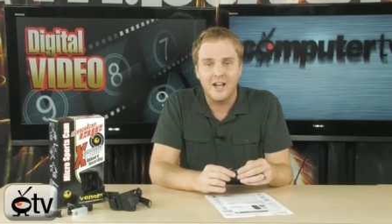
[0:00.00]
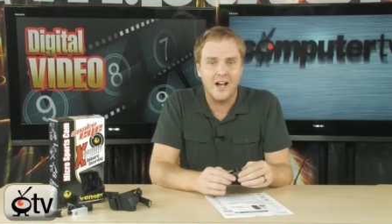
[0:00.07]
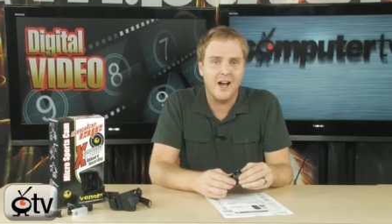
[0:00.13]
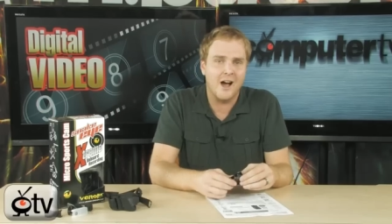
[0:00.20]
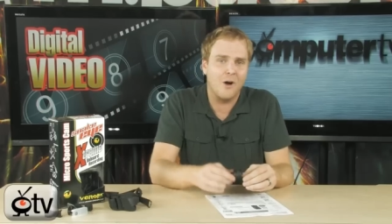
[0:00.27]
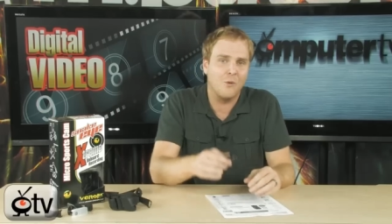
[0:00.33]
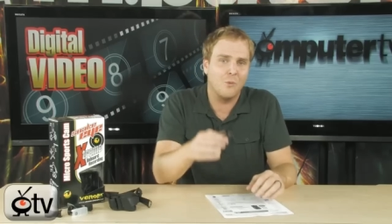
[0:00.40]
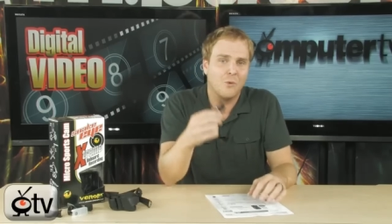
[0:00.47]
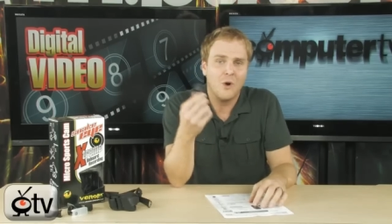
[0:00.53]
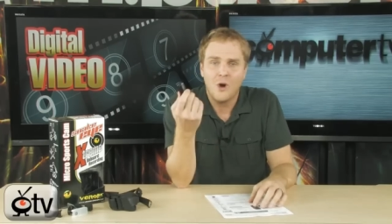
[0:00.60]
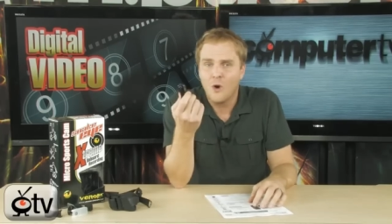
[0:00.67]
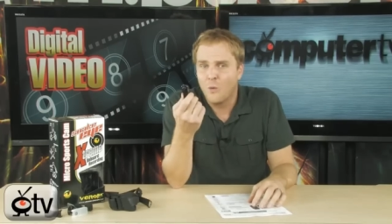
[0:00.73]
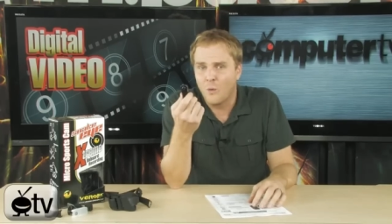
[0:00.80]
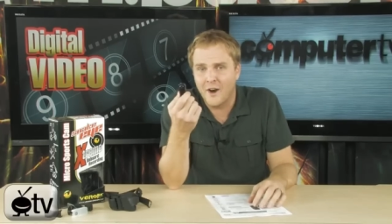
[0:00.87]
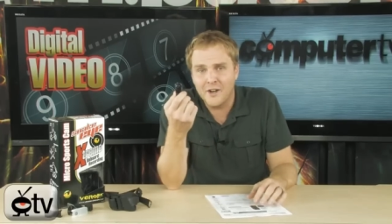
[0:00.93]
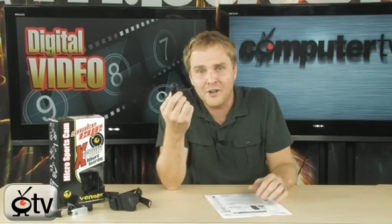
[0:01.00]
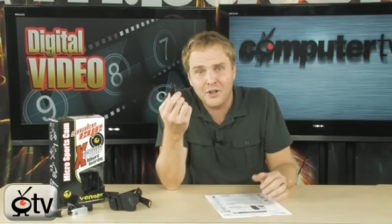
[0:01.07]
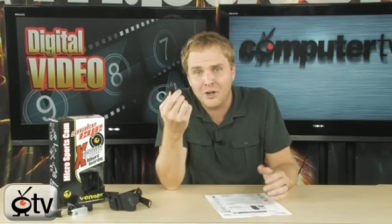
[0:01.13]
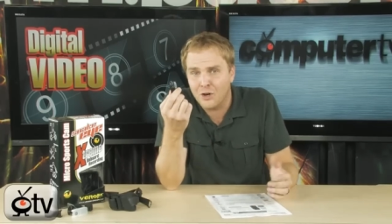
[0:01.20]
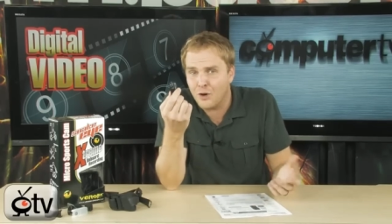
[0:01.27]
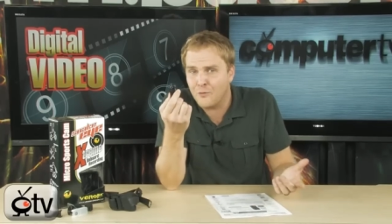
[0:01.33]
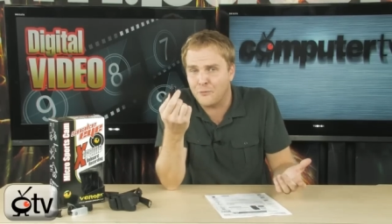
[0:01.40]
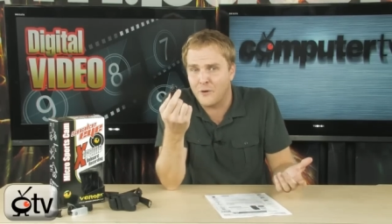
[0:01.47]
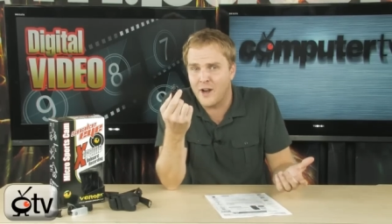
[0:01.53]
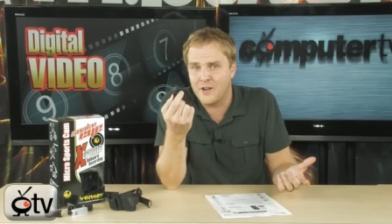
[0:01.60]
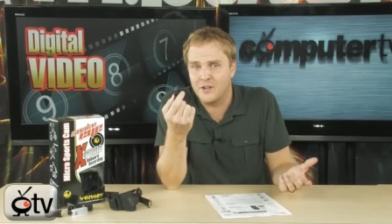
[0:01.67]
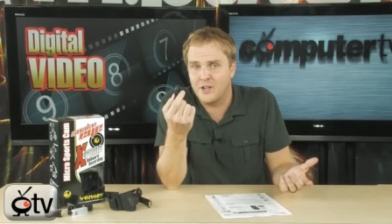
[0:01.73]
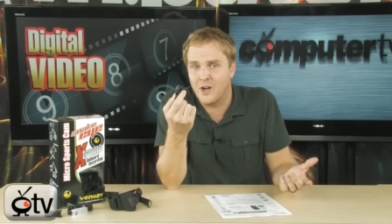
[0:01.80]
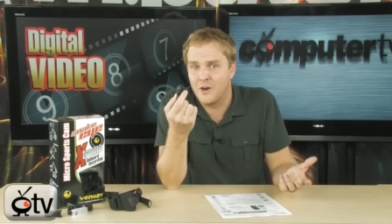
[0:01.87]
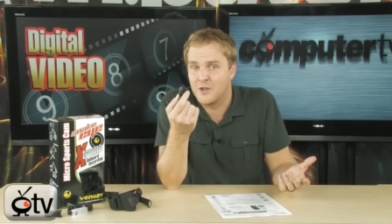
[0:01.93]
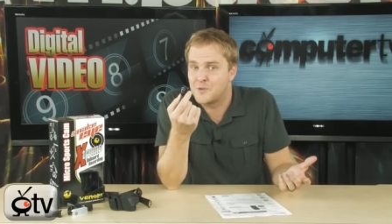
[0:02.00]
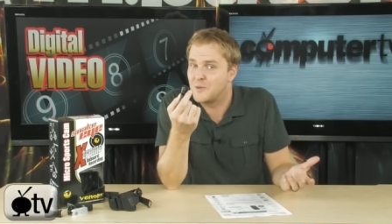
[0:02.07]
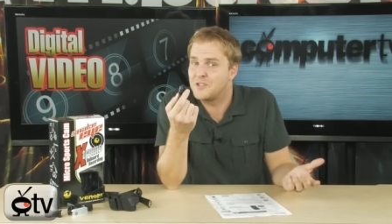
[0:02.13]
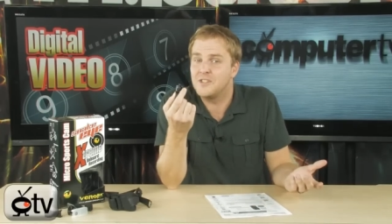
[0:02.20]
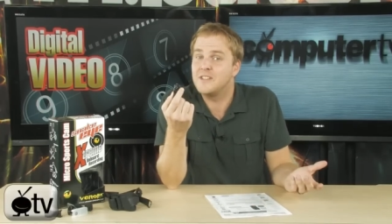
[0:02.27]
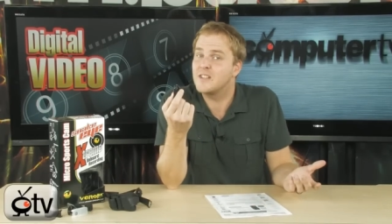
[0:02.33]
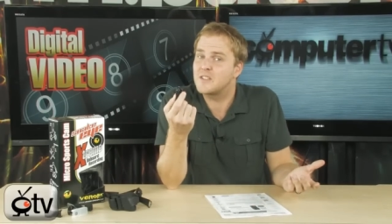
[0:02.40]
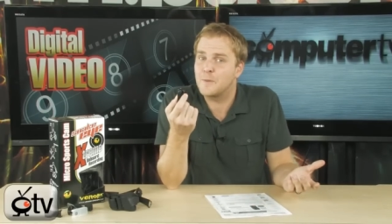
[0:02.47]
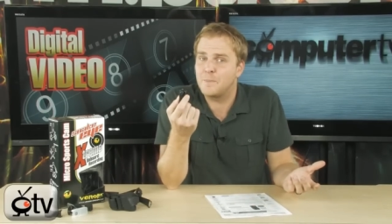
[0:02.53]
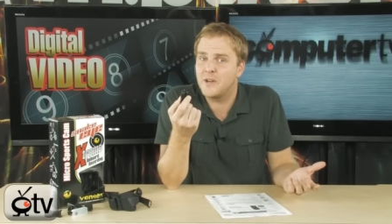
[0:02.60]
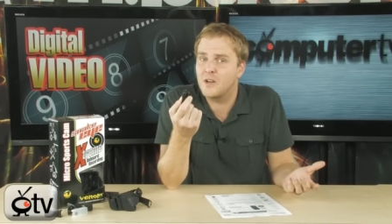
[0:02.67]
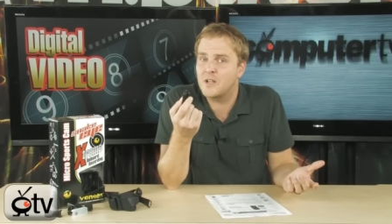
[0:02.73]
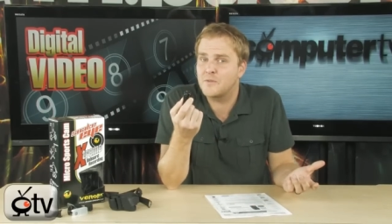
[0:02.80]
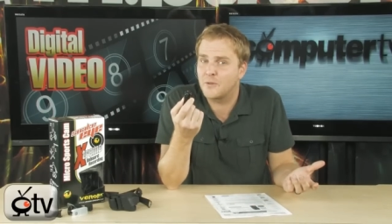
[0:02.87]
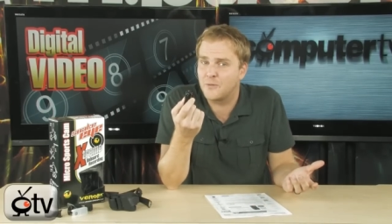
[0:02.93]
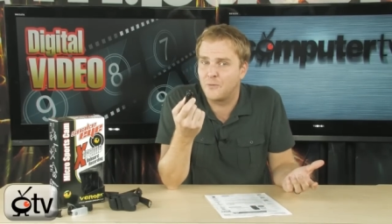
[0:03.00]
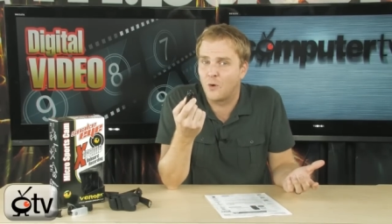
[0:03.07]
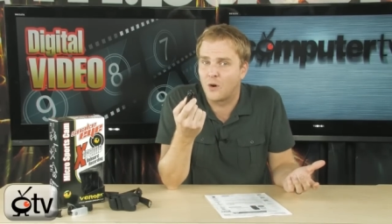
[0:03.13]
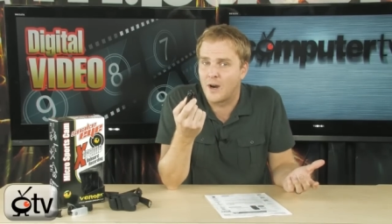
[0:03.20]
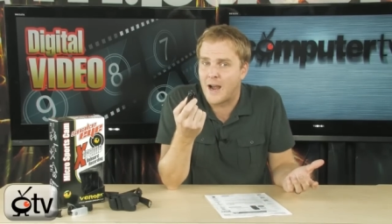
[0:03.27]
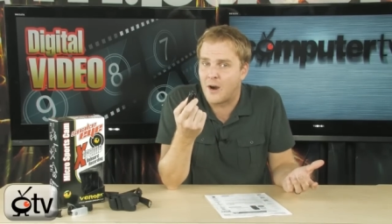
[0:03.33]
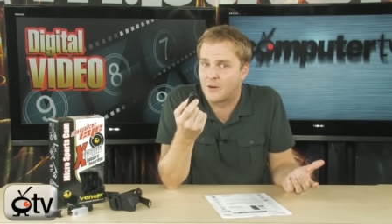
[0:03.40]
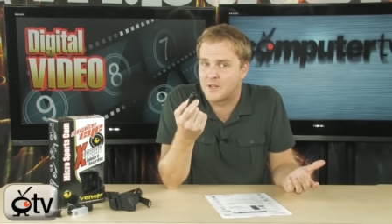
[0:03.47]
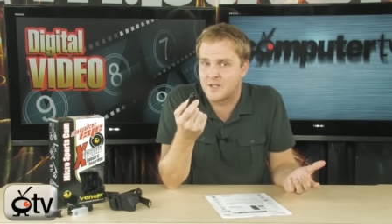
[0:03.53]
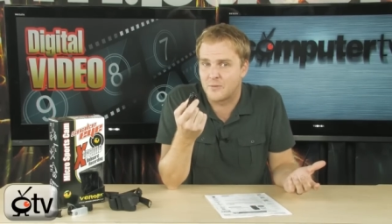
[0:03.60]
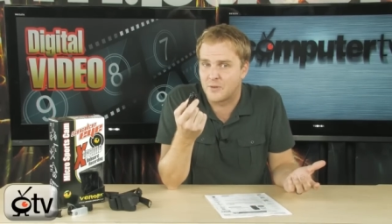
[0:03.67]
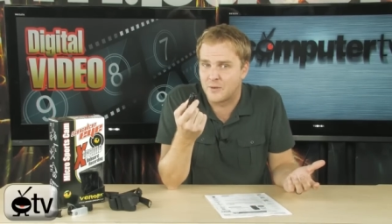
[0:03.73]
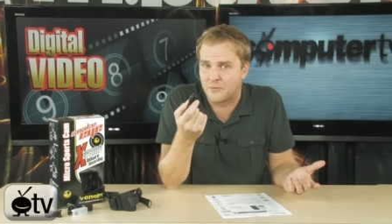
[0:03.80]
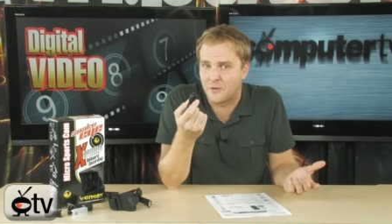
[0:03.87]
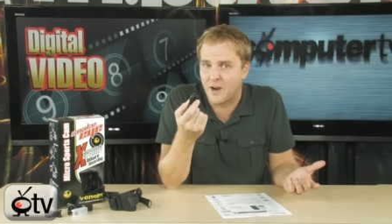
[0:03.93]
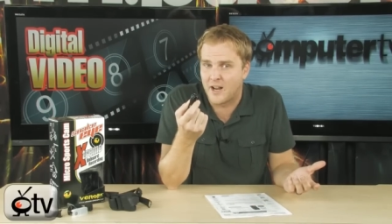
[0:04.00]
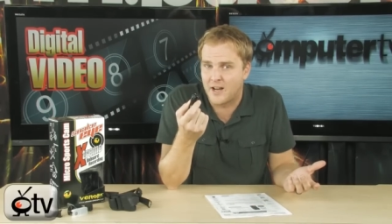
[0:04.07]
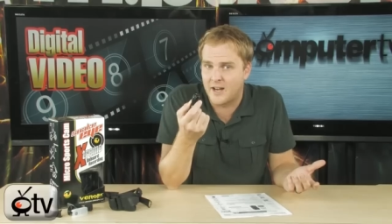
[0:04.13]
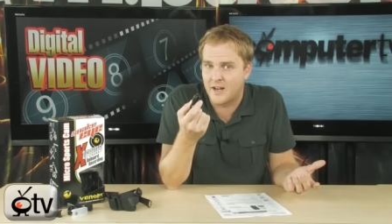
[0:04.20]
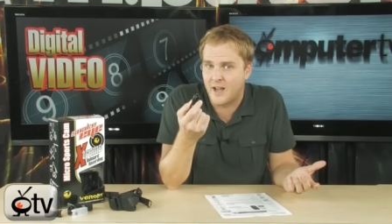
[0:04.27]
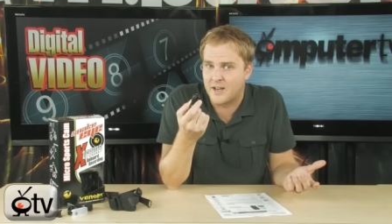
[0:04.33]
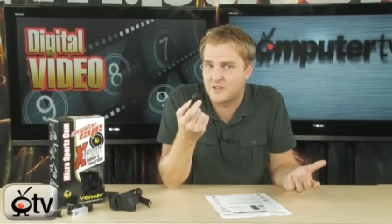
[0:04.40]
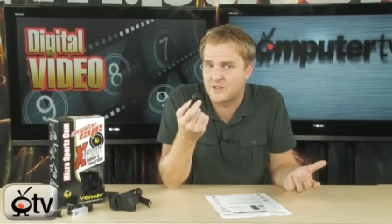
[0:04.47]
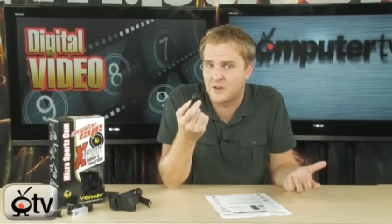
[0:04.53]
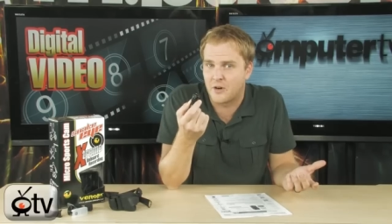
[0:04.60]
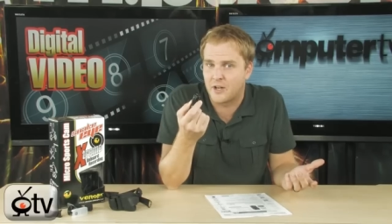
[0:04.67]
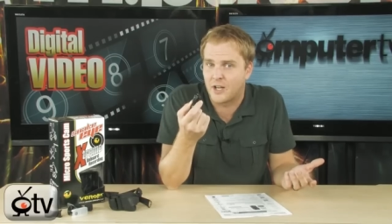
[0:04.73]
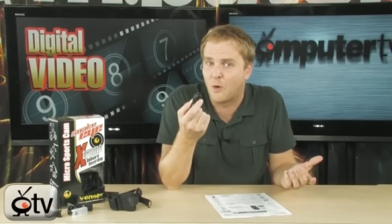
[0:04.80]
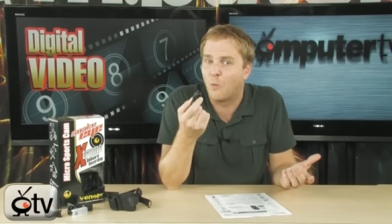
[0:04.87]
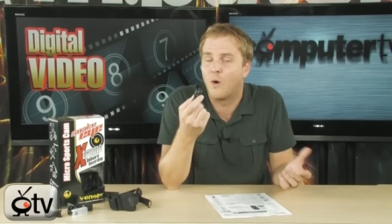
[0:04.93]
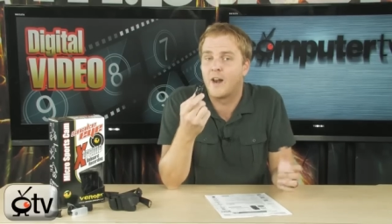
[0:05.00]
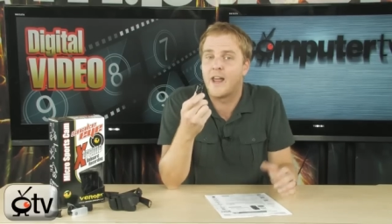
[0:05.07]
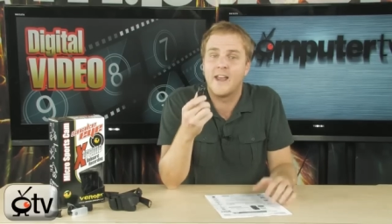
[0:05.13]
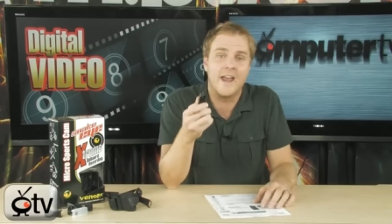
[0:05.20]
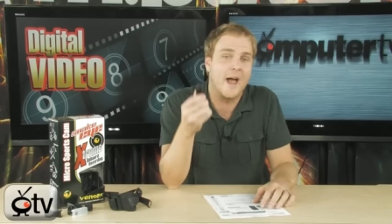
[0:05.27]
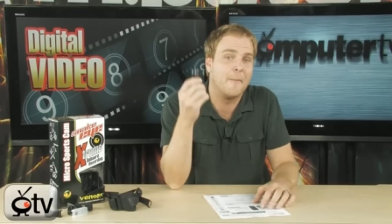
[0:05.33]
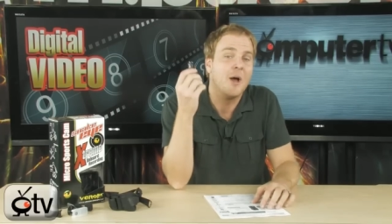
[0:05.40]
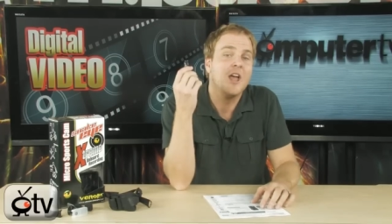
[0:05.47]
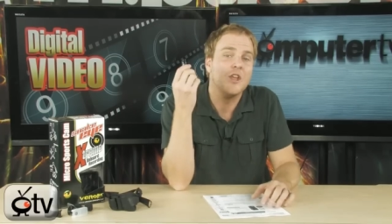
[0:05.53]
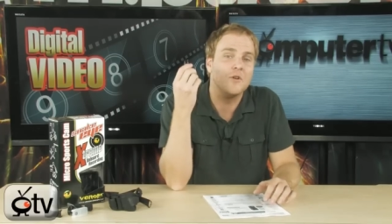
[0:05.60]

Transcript: uh, where your girlfriend goes when she disappears for four hours every Friday night starting at 1 a.m.